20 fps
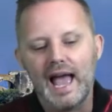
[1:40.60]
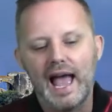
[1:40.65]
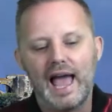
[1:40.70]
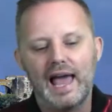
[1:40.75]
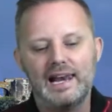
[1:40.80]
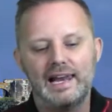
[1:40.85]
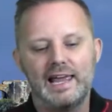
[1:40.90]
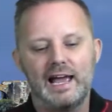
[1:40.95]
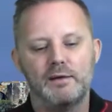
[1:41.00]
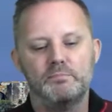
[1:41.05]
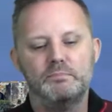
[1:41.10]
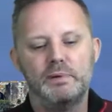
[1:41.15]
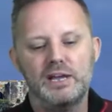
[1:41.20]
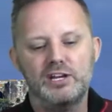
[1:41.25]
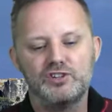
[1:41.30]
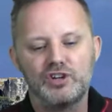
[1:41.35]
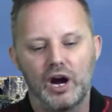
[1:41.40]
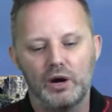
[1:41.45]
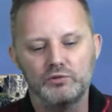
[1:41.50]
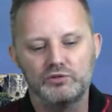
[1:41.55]
Elea
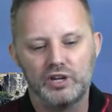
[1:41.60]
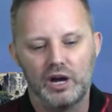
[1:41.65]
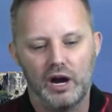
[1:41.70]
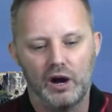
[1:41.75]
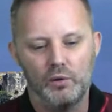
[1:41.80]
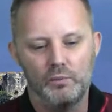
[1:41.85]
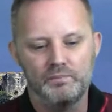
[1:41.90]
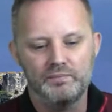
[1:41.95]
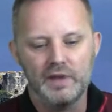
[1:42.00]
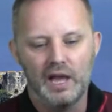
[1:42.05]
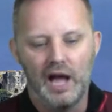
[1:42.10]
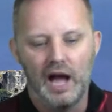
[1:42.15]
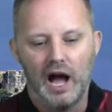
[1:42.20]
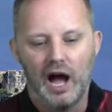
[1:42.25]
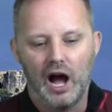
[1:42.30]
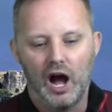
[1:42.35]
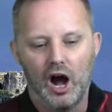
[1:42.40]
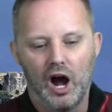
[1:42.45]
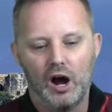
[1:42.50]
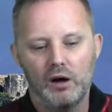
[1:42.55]
Beach Hotel.
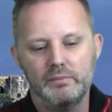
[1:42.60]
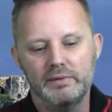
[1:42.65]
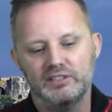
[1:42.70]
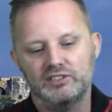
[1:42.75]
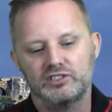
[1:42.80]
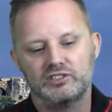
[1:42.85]
It